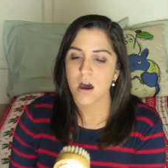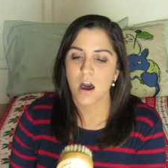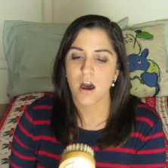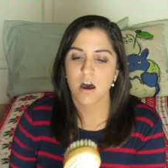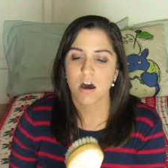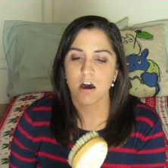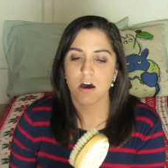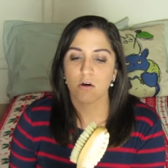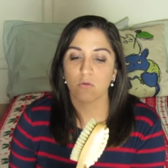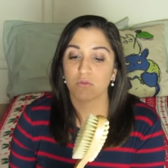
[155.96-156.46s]

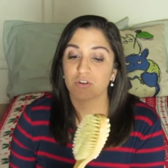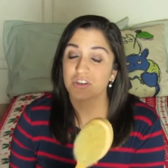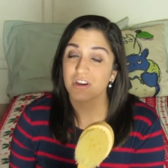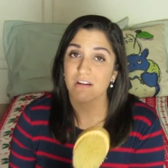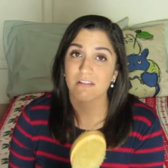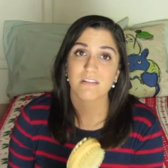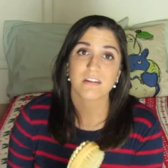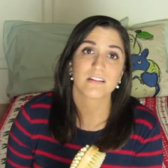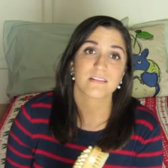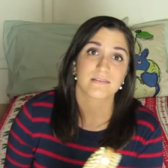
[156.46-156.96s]
uh, which
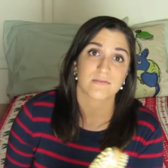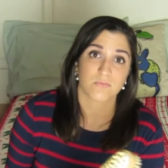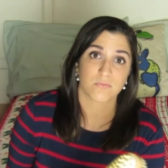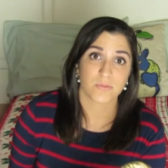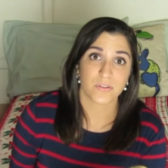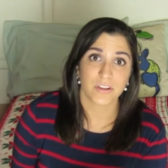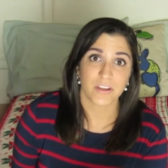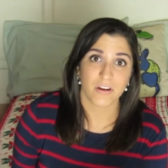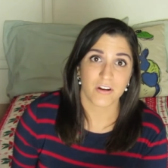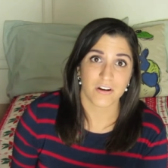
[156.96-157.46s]
I think is
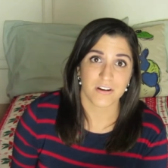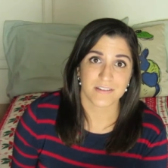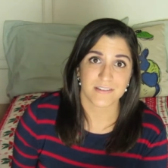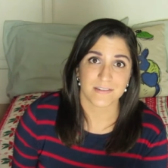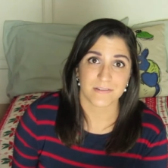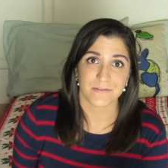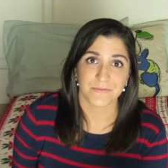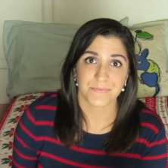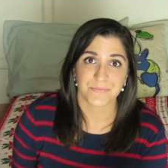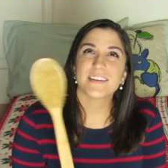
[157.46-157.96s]
really
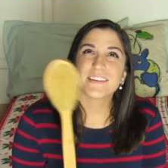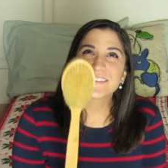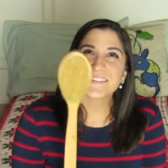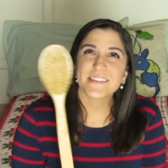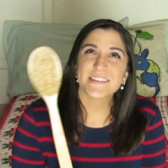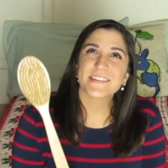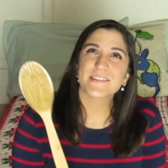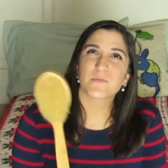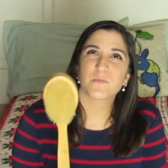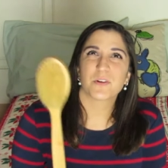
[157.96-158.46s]
awesome.
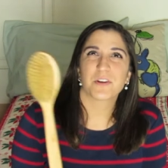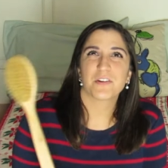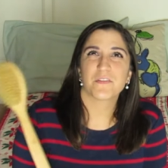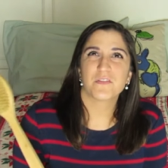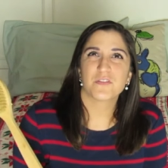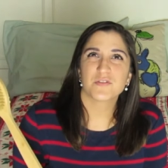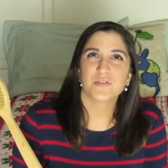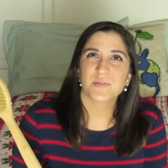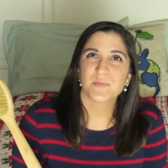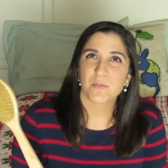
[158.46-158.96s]
This is one
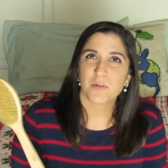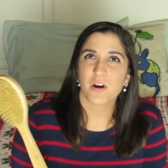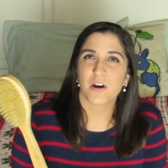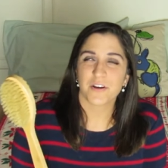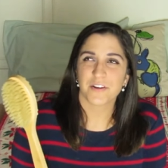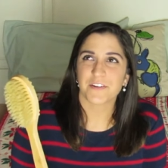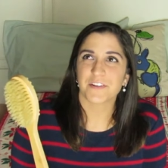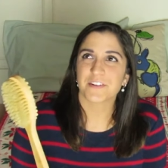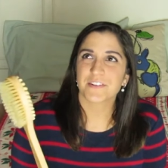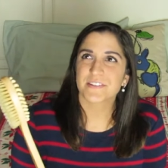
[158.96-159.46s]
of those
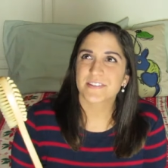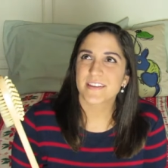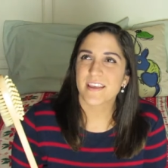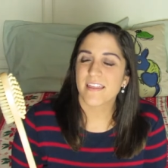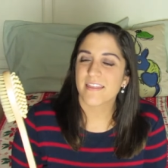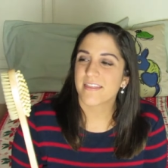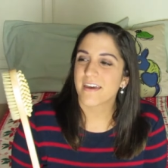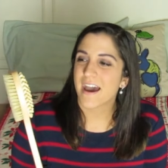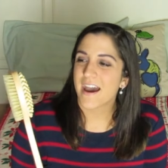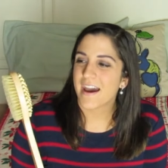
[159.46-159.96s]
products
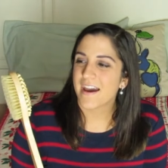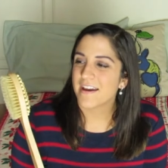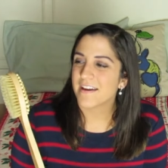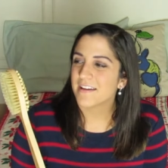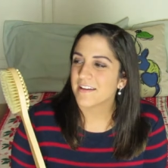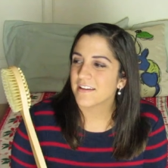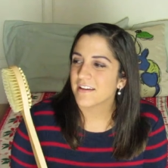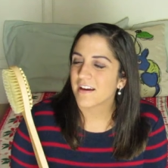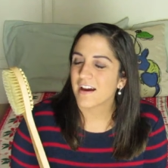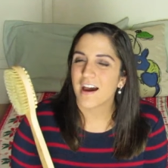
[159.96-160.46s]

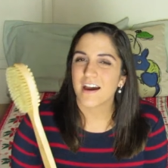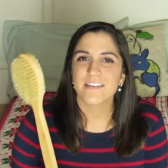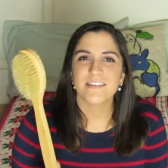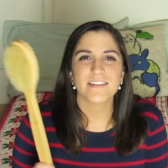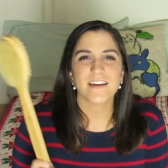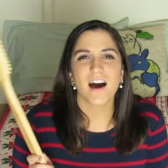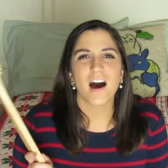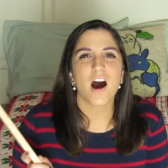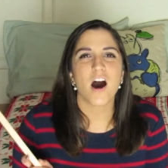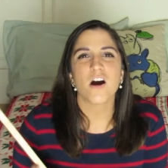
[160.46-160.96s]
that
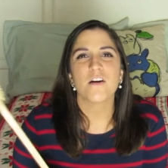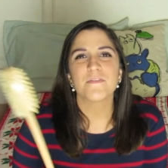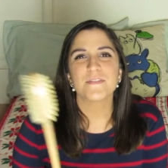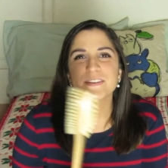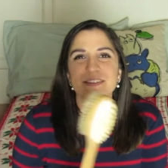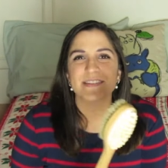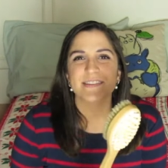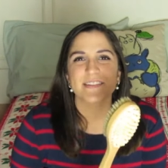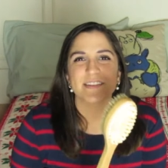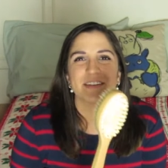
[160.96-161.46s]

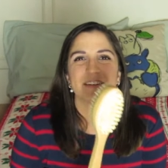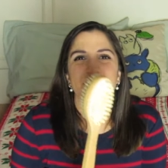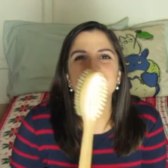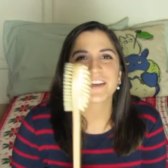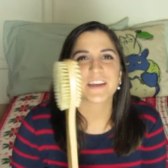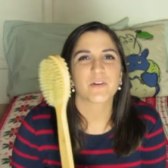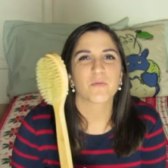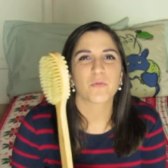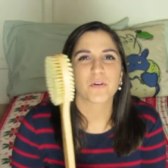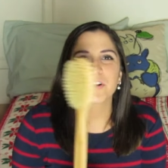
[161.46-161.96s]
obviously
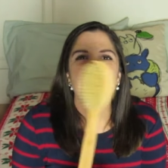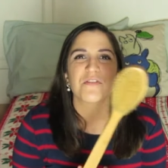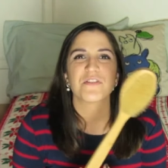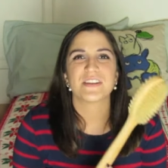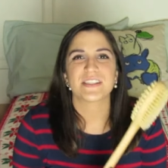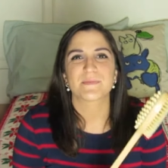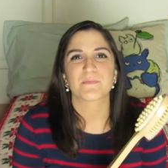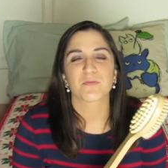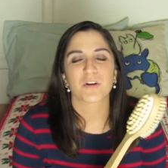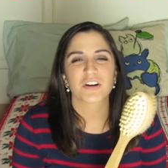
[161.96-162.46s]
like one of
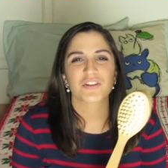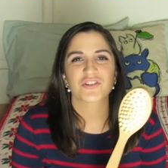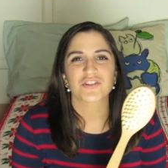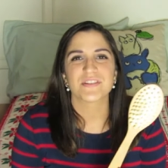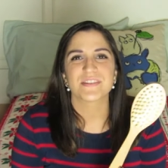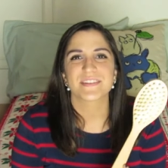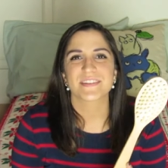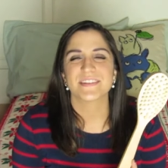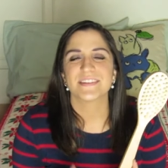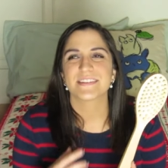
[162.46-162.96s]
these
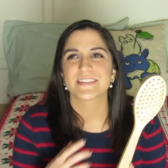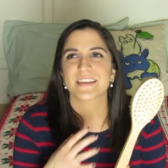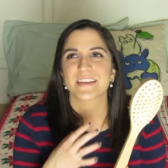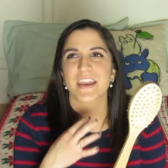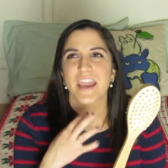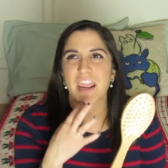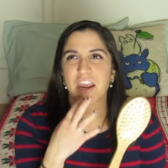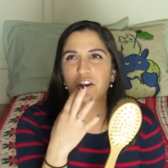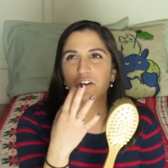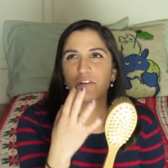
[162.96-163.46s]
brushes
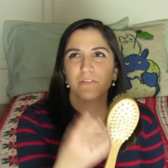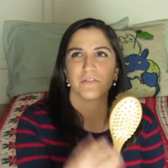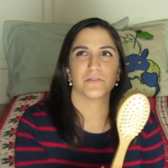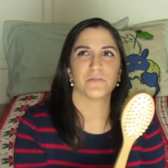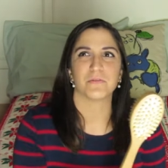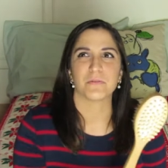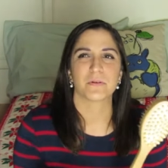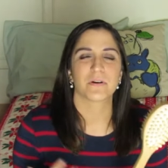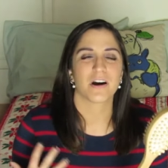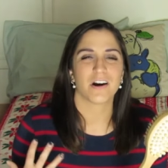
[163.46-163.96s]
isn't a
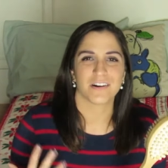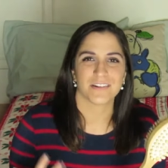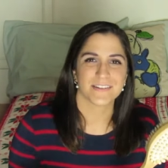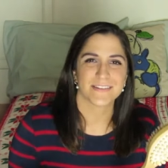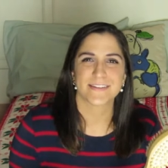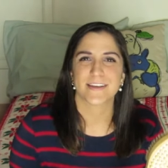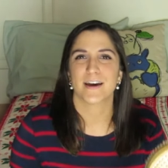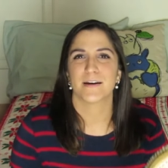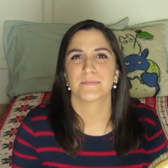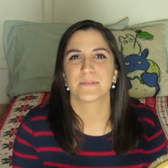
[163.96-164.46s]
new
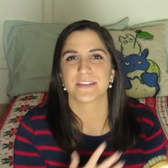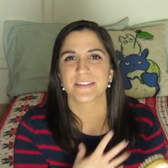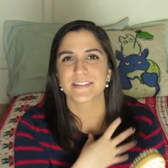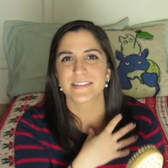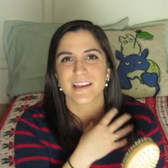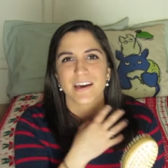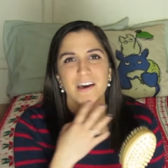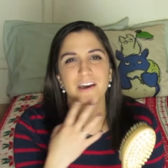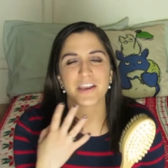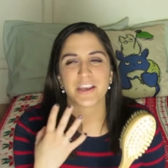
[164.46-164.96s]
concept, it's
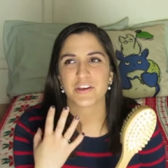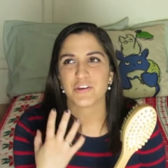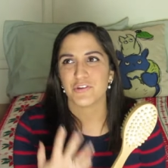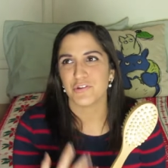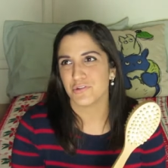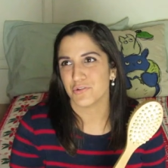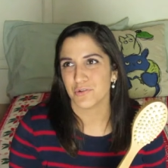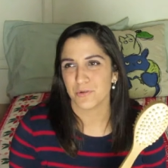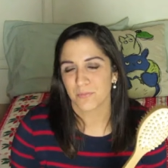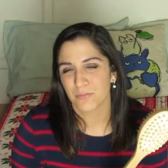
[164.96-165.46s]
not a
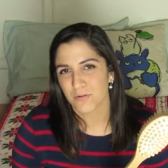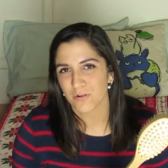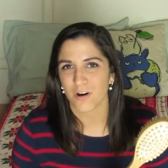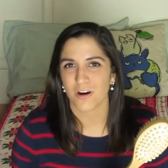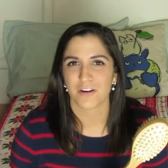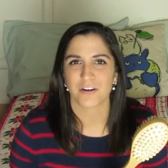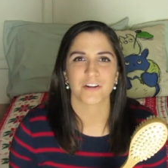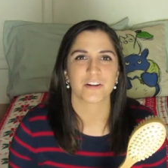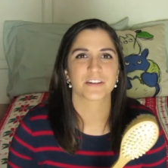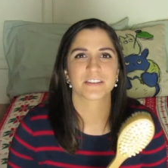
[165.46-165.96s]
new
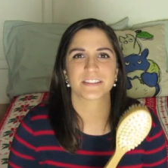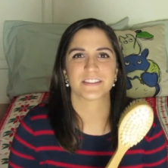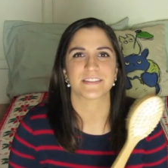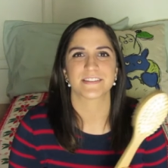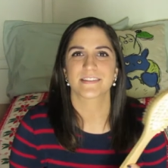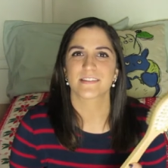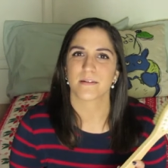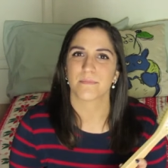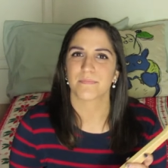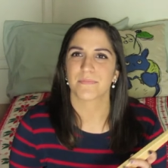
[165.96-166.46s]
product,
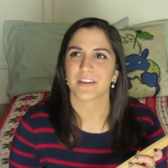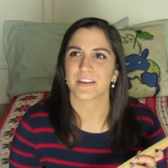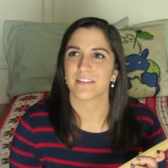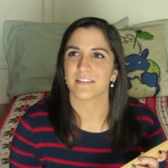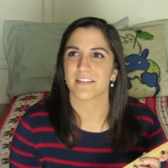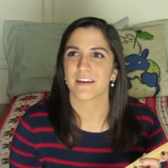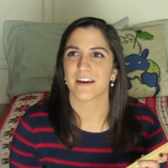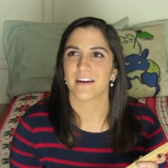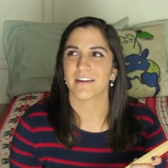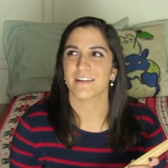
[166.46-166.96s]
it's
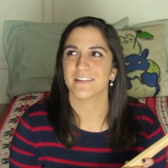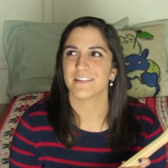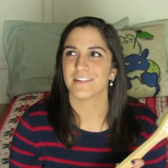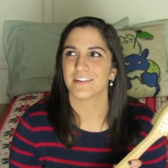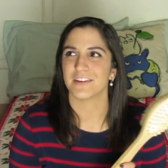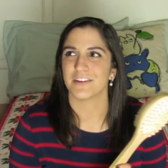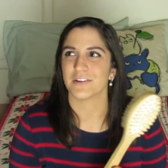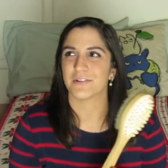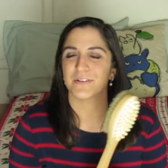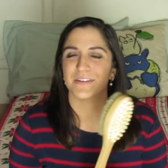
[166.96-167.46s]
something that,
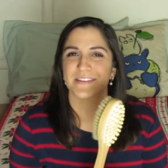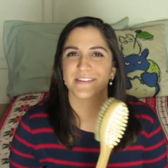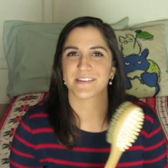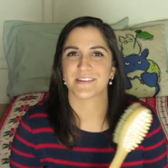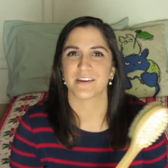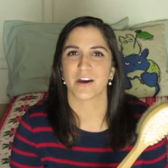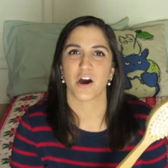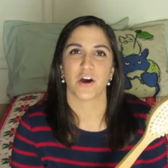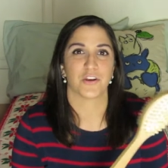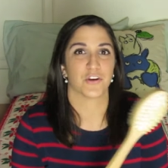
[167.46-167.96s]
you know,
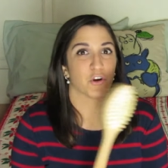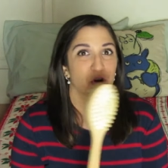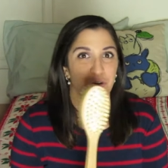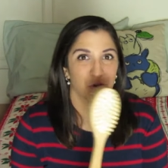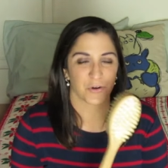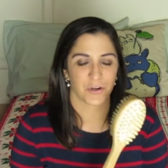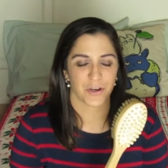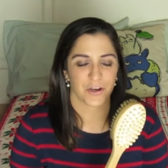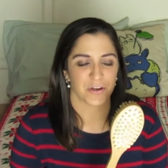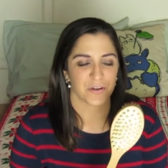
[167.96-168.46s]
isn't
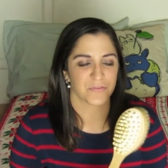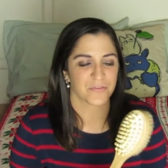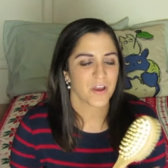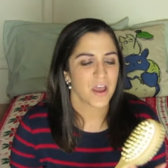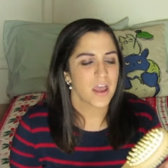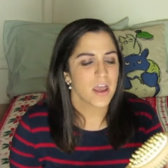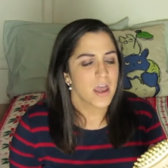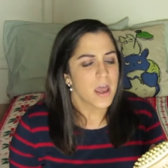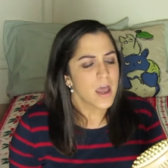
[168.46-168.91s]
unheard of.